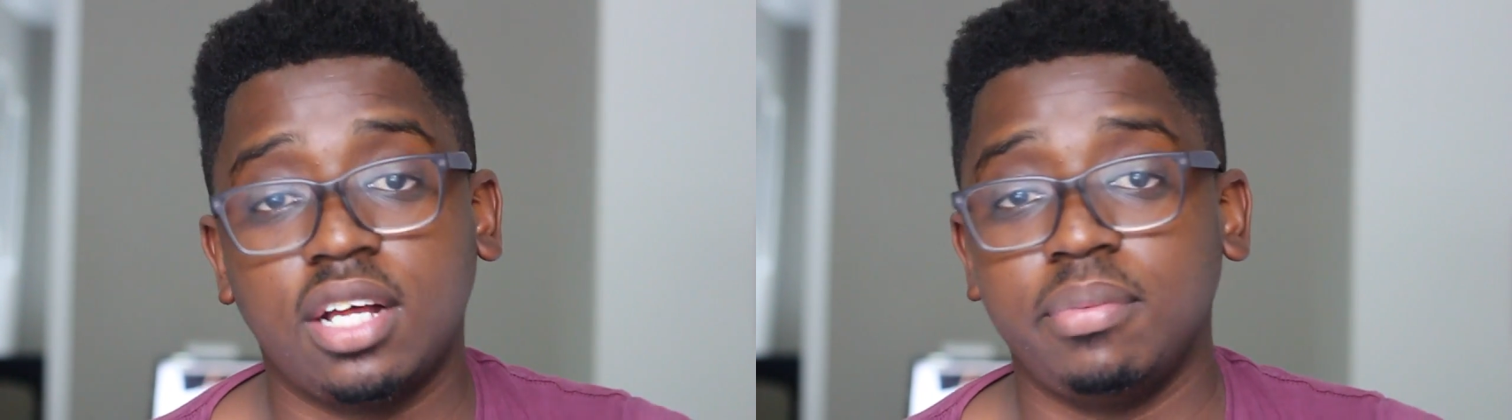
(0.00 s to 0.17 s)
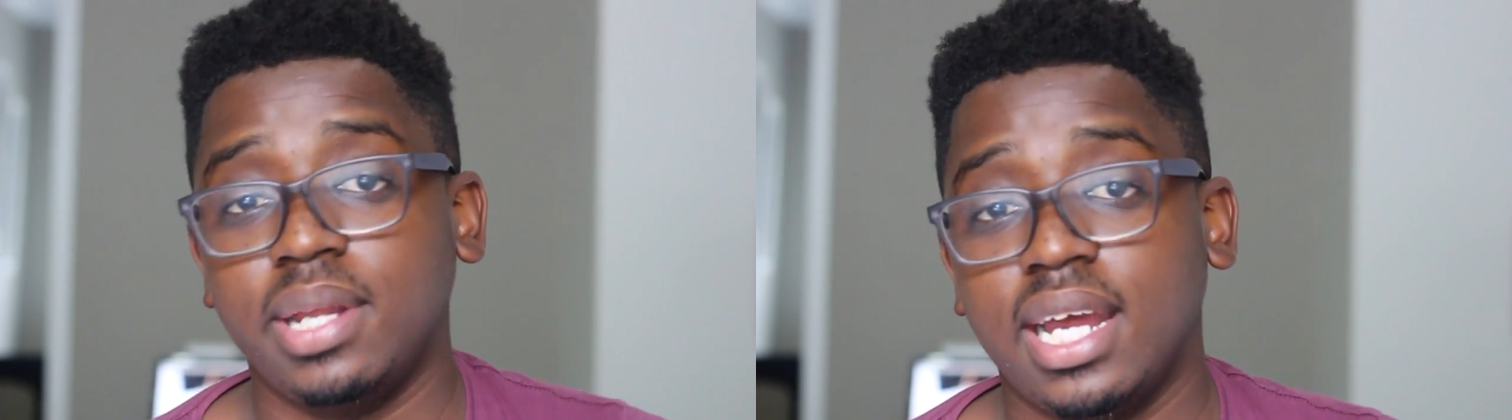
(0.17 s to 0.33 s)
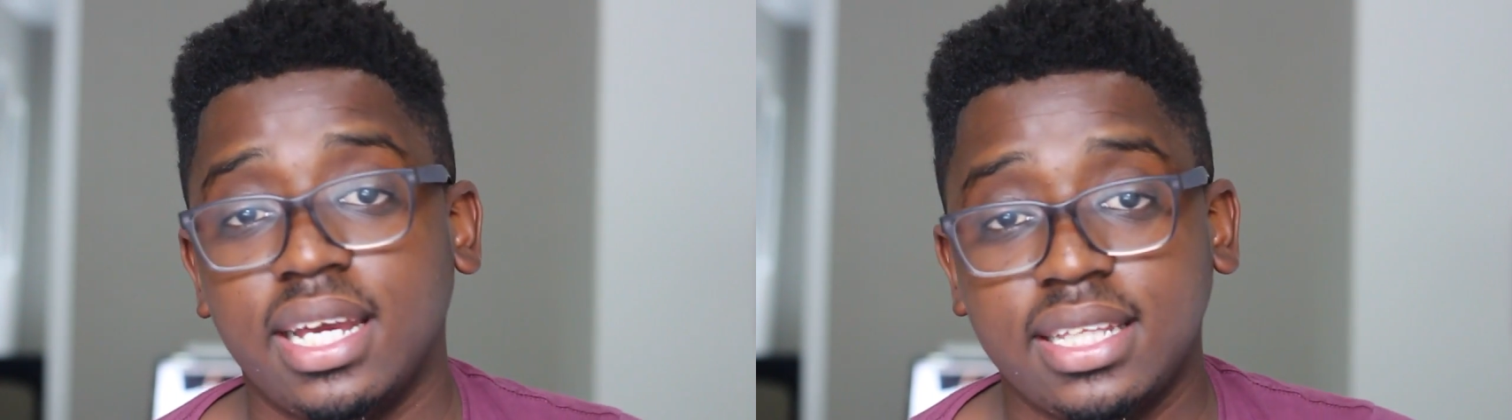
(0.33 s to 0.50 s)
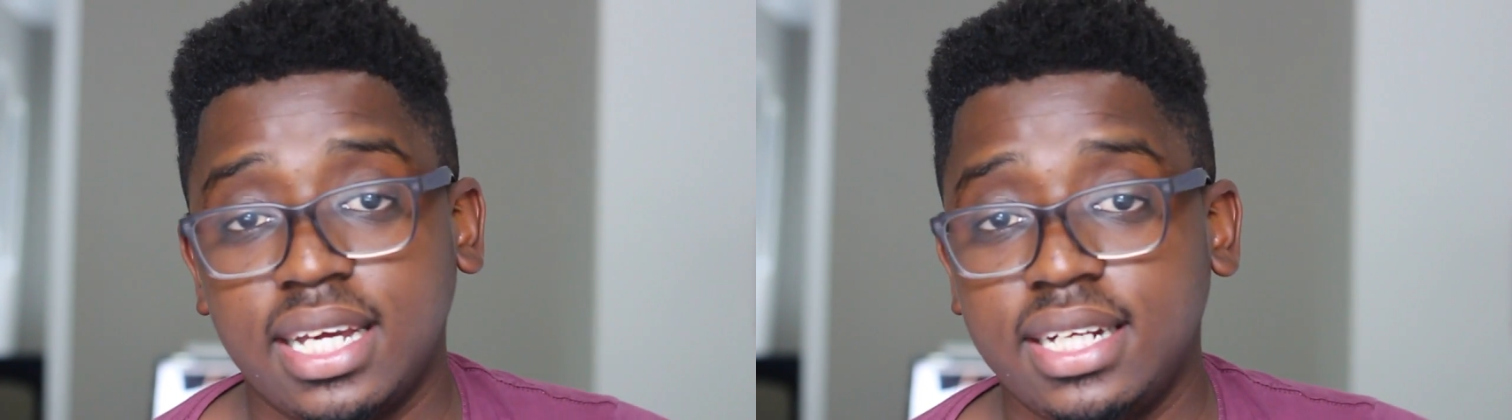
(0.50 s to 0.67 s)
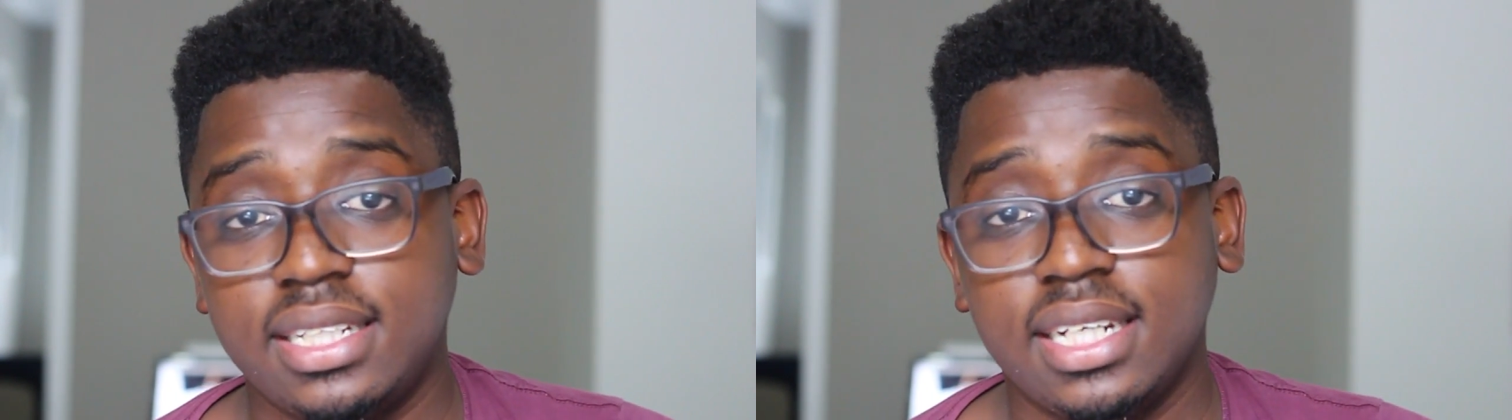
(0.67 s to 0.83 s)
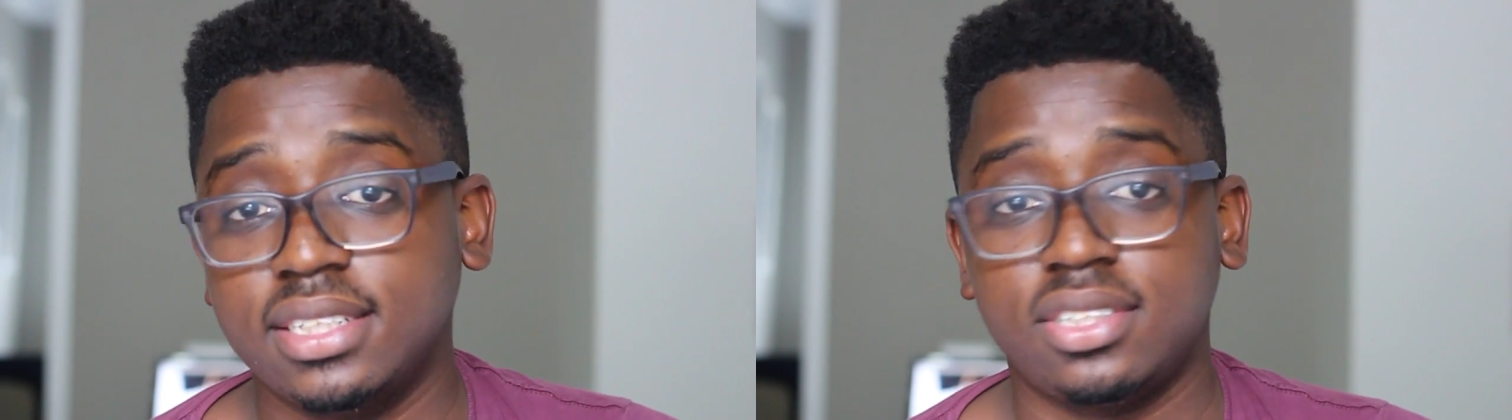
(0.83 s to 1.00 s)
I'll be like,
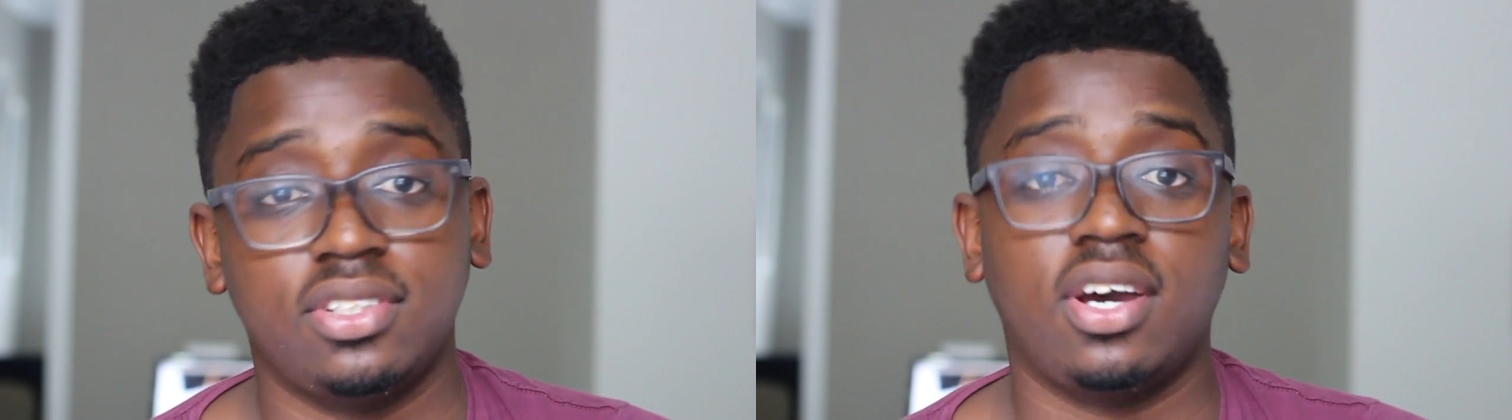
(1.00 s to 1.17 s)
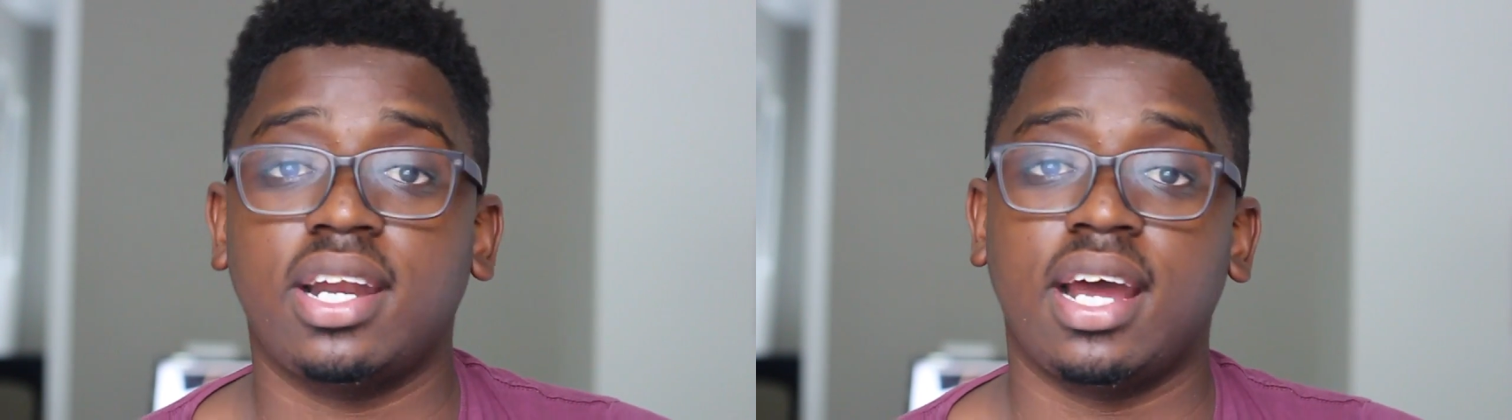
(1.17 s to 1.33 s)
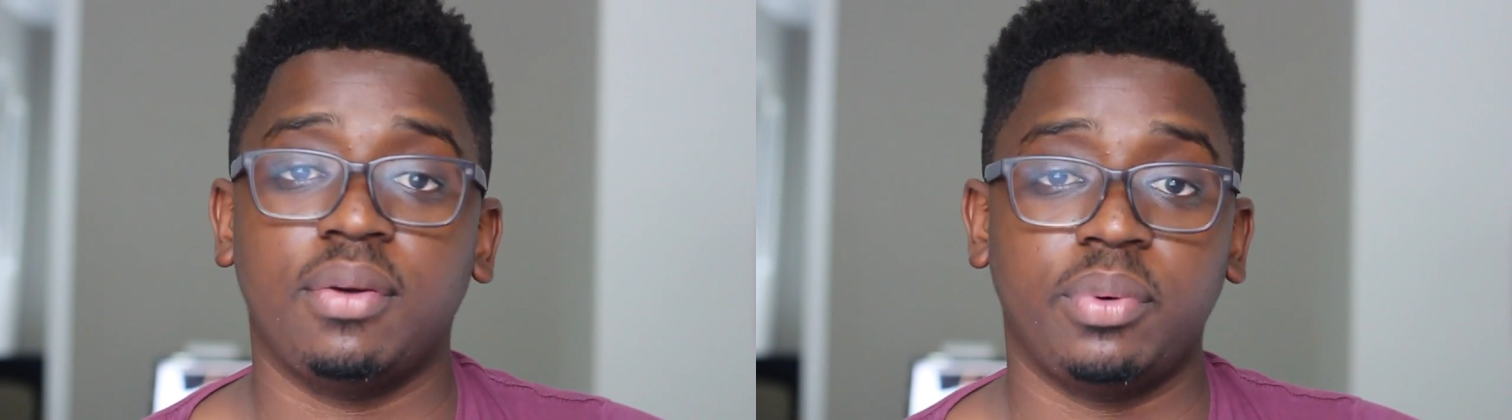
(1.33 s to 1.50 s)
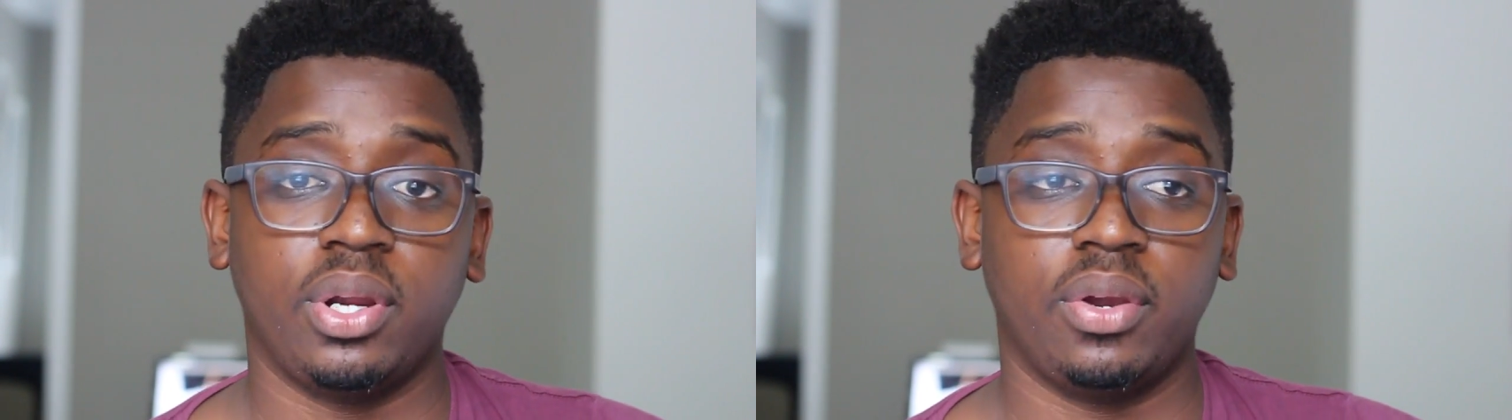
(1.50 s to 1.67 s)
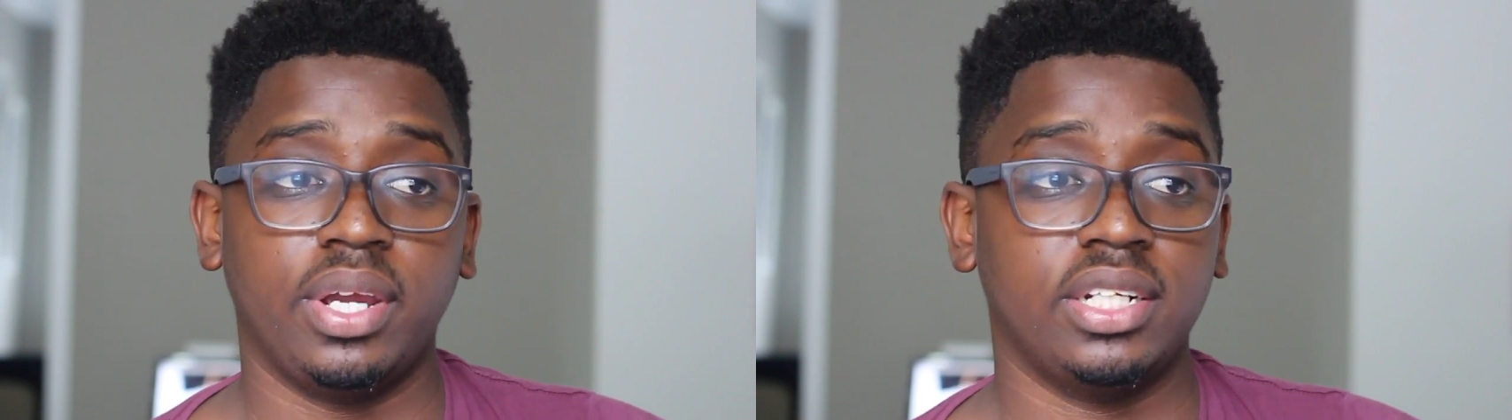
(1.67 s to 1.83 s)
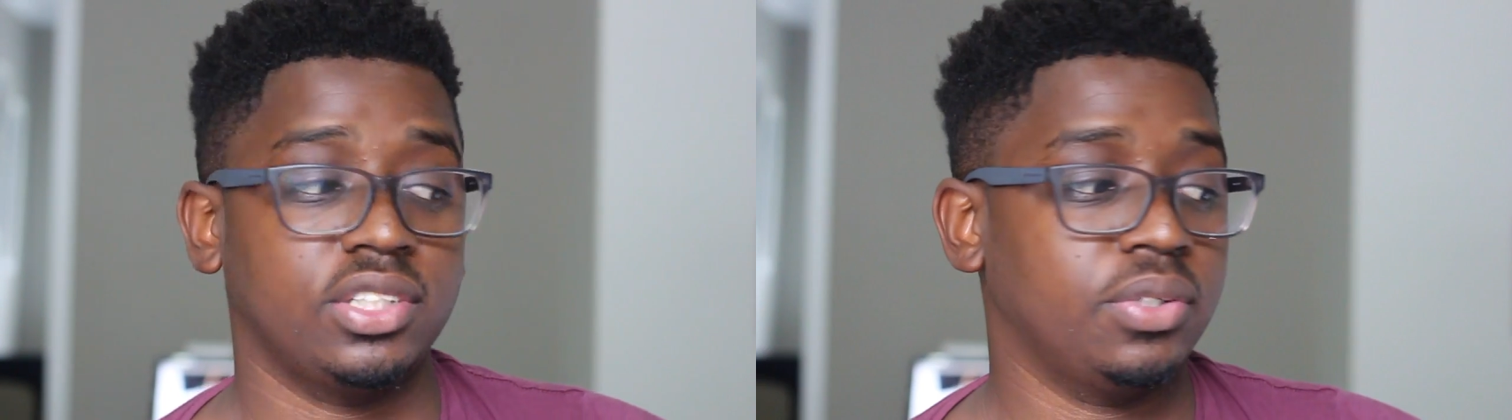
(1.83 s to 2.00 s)
that is not how we're
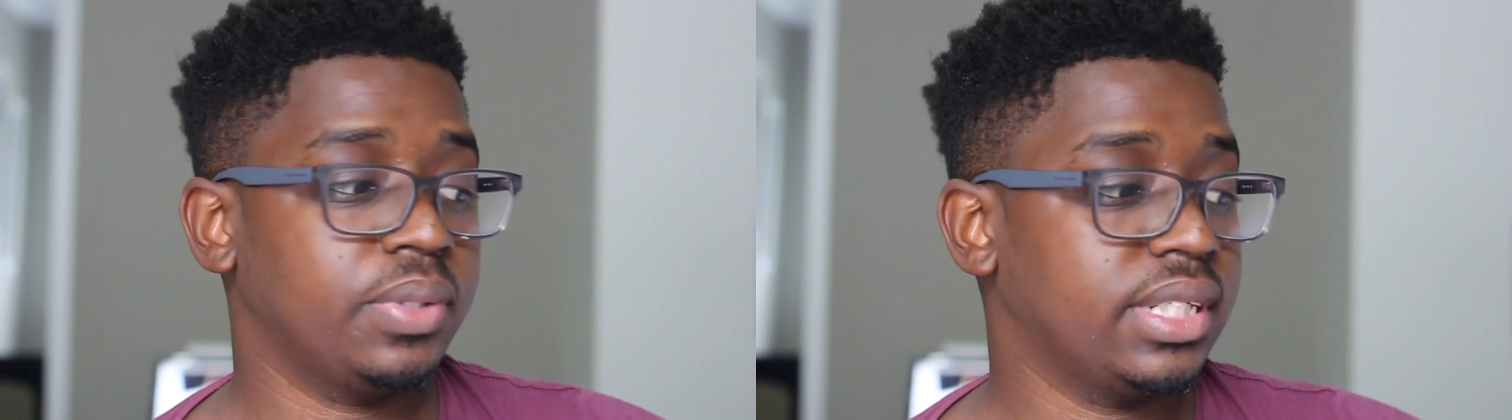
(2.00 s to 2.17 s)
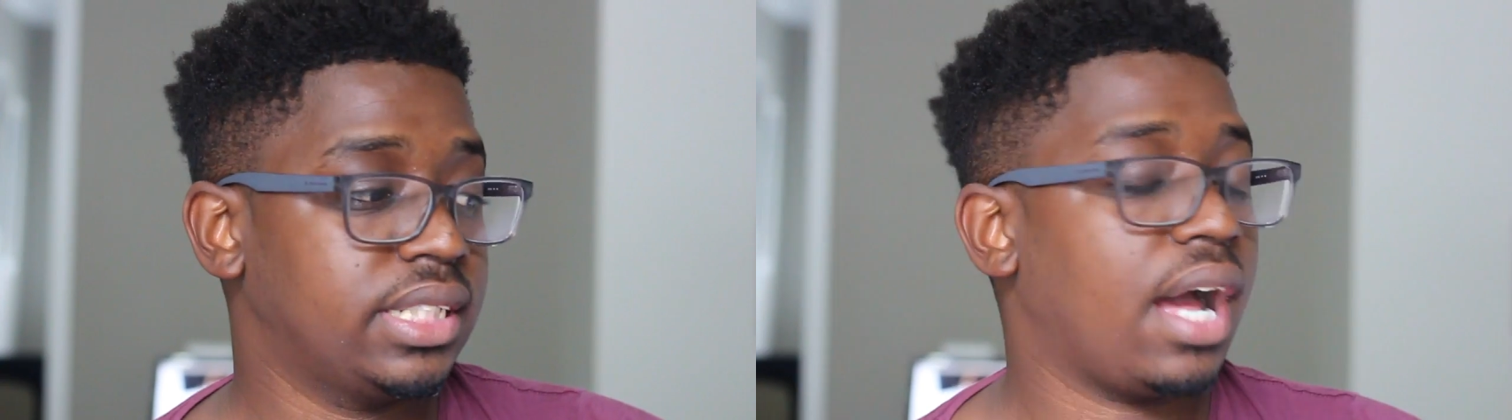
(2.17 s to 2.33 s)
going to do it.